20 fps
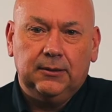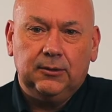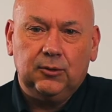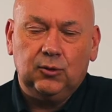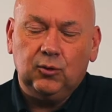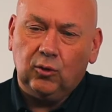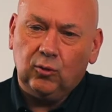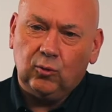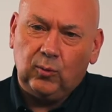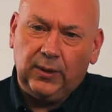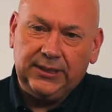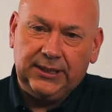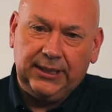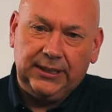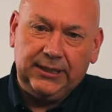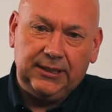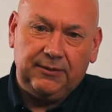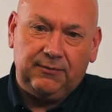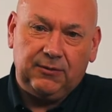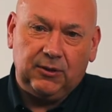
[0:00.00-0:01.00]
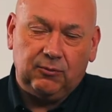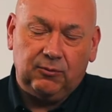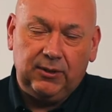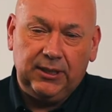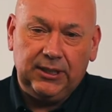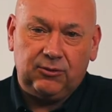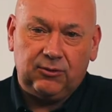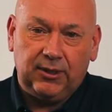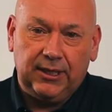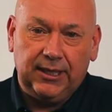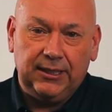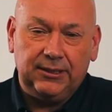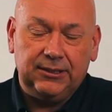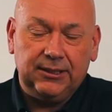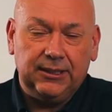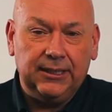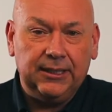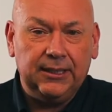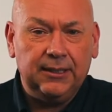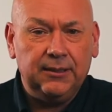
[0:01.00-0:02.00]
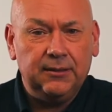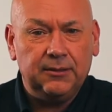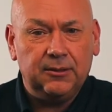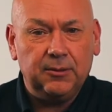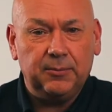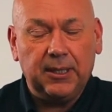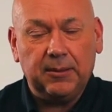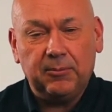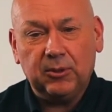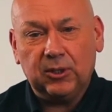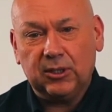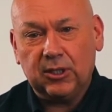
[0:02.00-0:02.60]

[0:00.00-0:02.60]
It's not always easy for the release train engineer to be able to